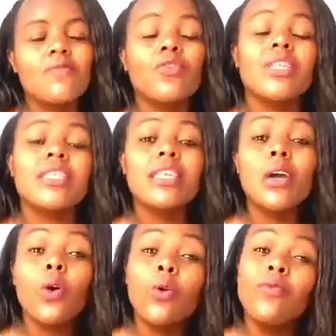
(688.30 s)
for the
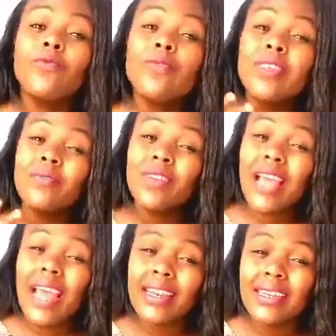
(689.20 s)
sake of
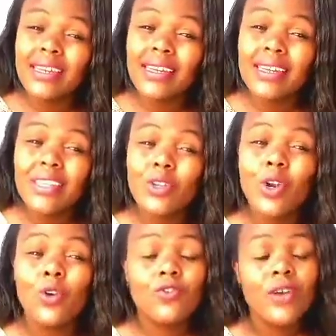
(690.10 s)
safeguarding your
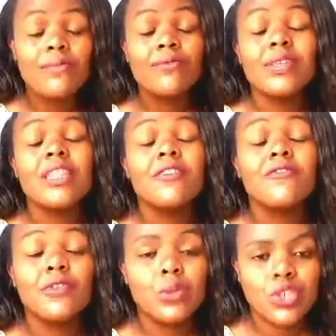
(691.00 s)
law firm in the
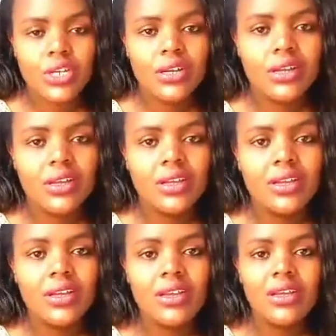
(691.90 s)
future.
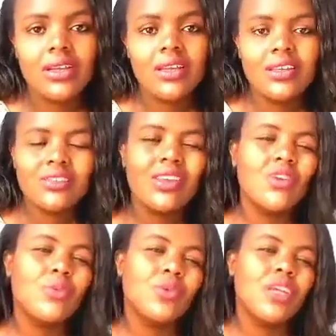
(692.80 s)
So I
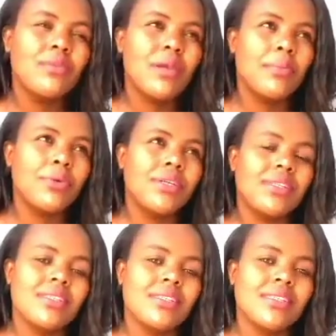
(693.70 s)
hope you get my
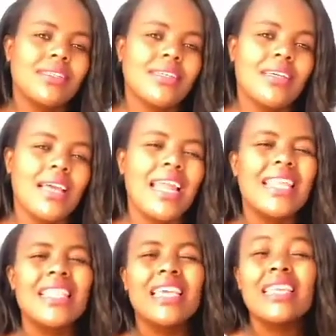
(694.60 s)
point. And I
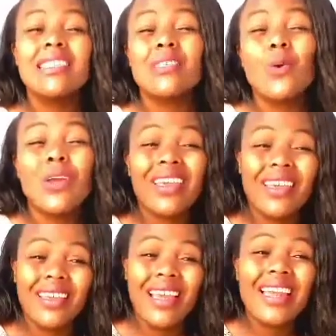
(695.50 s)
think it's
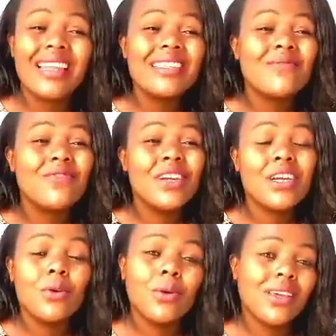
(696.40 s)
okay, and it's
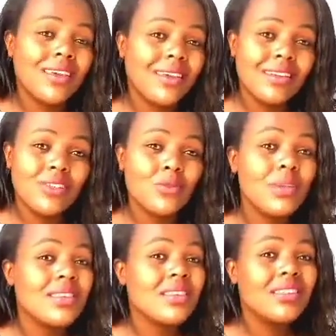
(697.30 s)
very okay to
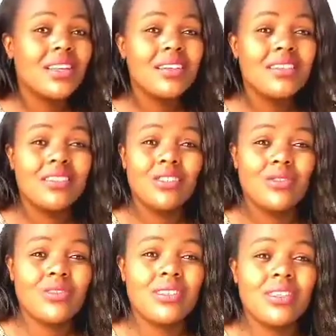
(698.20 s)
make such hard
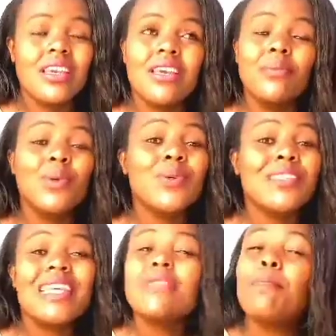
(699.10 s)
decisions, because
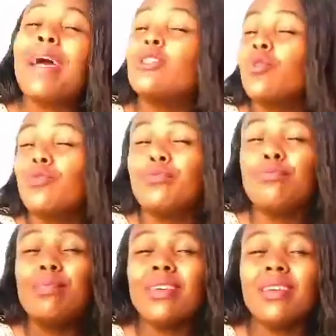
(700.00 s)
that's part of
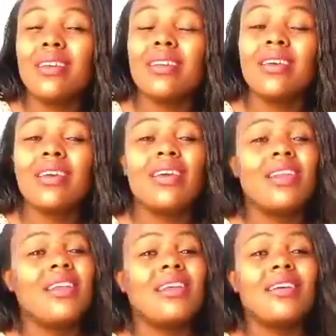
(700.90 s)
being
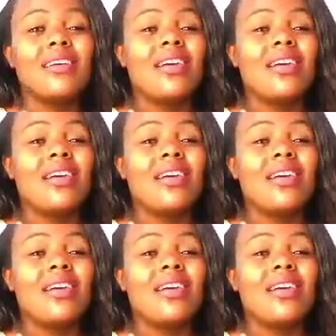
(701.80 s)
like